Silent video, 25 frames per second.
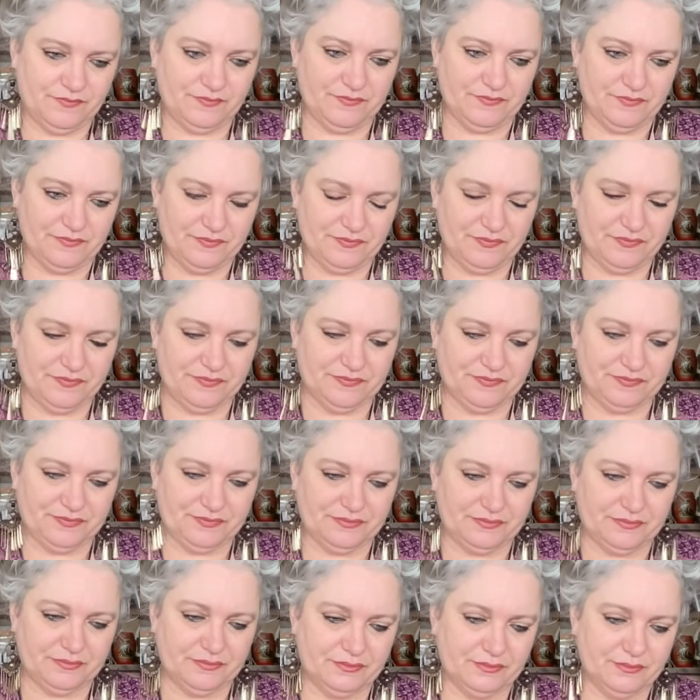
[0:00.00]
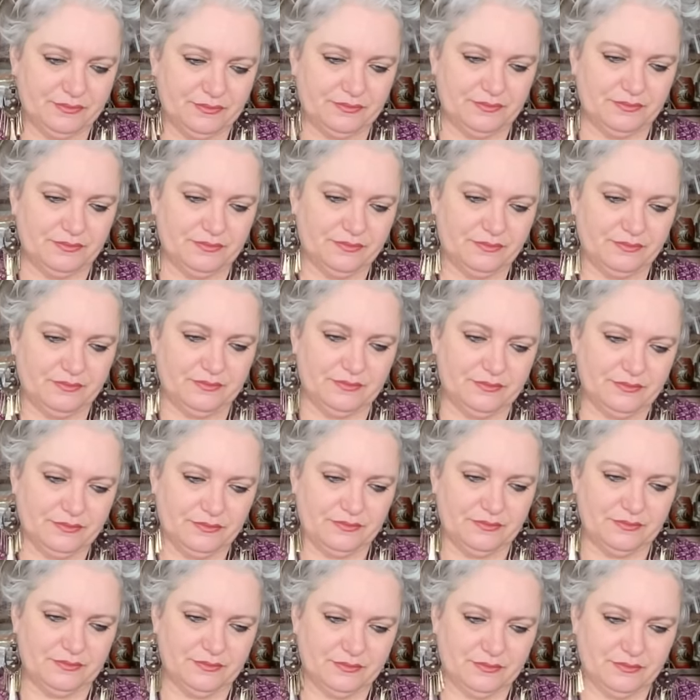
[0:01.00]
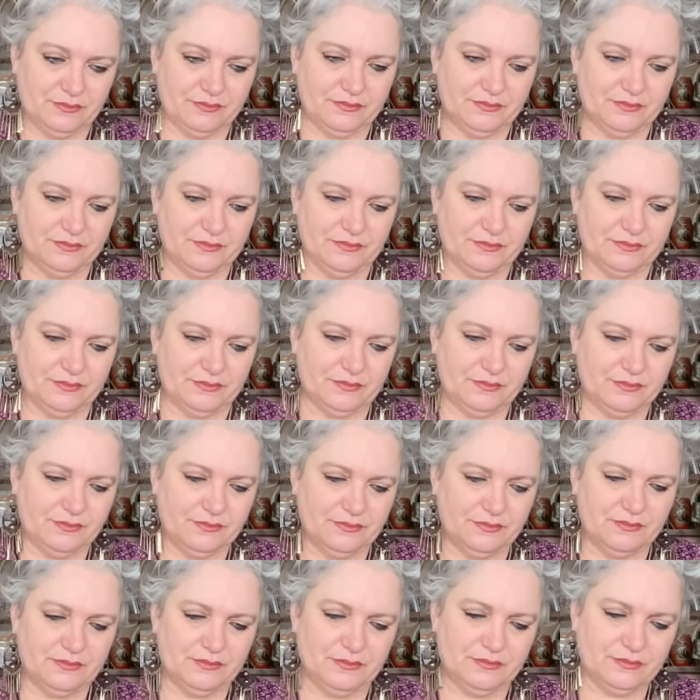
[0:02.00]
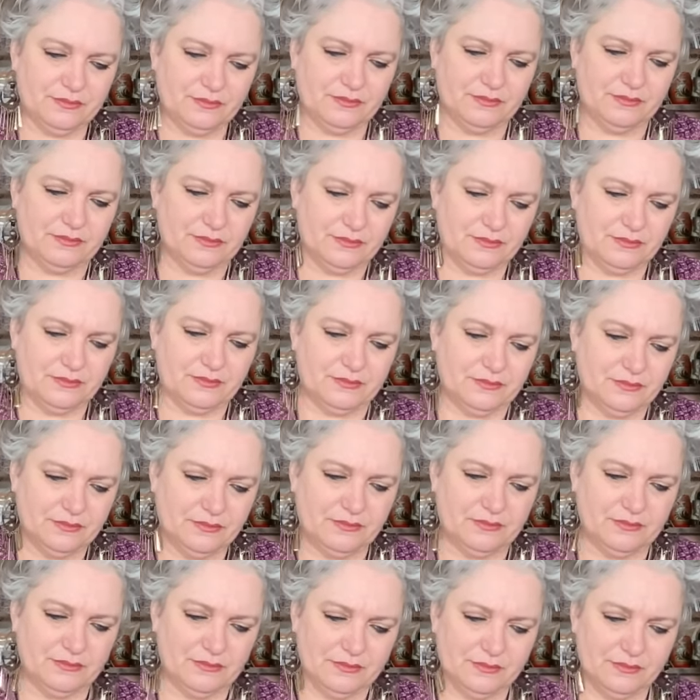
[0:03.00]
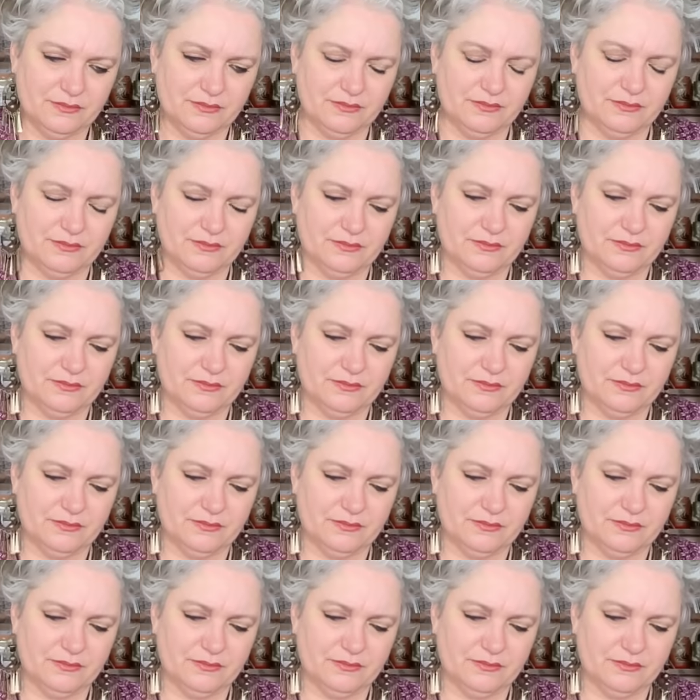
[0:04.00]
[no speech]